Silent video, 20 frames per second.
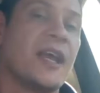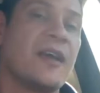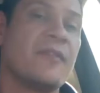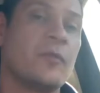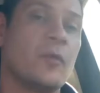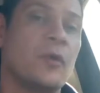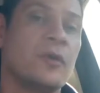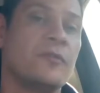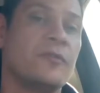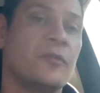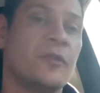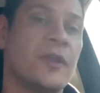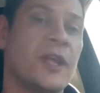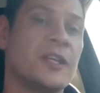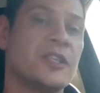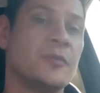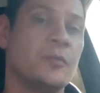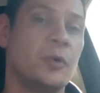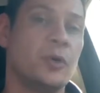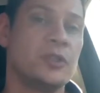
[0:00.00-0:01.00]
everyone for
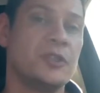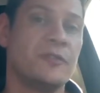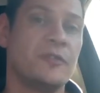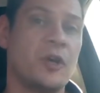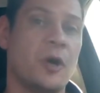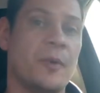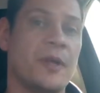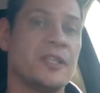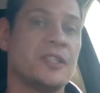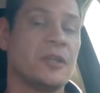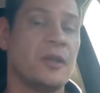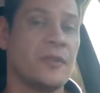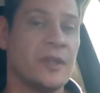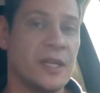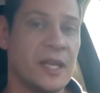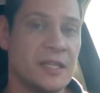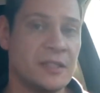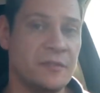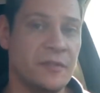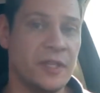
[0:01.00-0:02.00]
their supportive comments on the
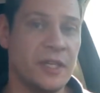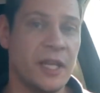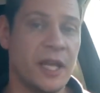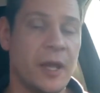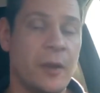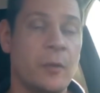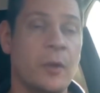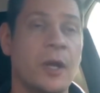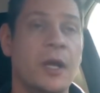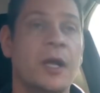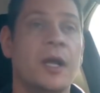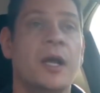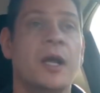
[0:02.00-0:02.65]
last video.